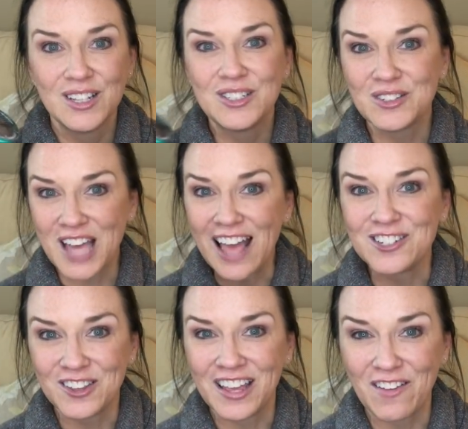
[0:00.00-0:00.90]
So to
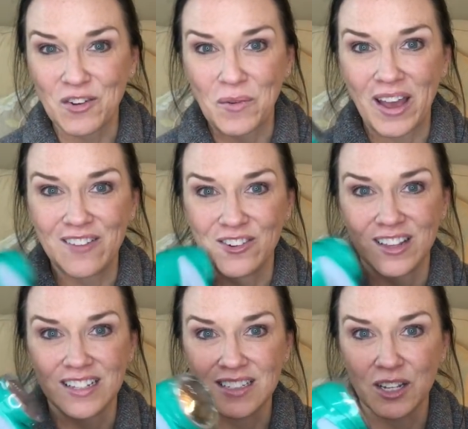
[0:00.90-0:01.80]
enter the giveaway for
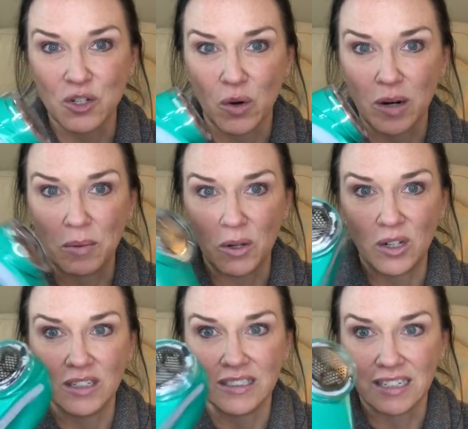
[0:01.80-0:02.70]
this
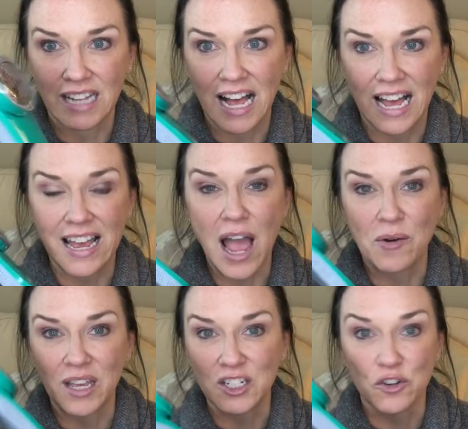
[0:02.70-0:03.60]
adorable little guy, I
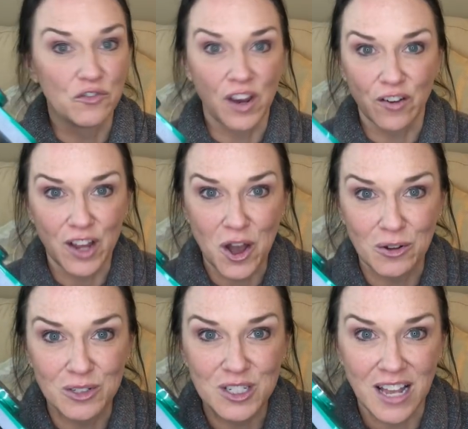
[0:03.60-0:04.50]
will get your very
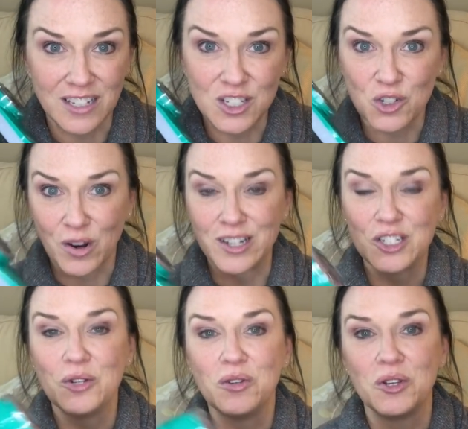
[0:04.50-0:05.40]
own sent straight
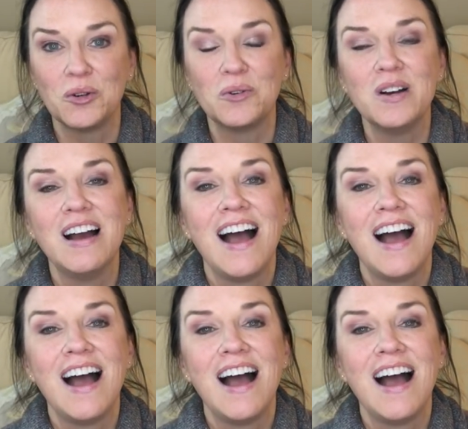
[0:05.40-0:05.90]
to you